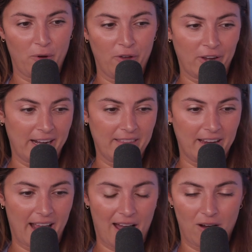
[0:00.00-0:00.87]
spoiling
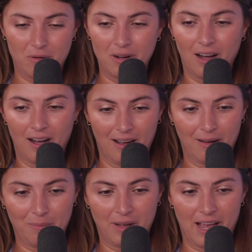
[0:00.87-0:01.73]
anything now.
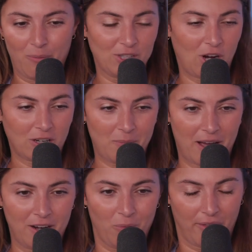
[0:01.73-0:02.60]
Um, and we talked
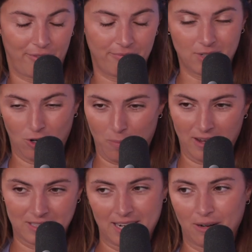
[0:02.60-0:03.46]
about it with Girl
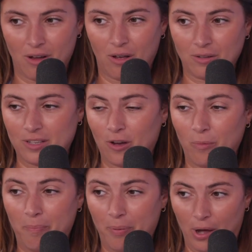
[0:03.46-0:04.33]
Boss Town also,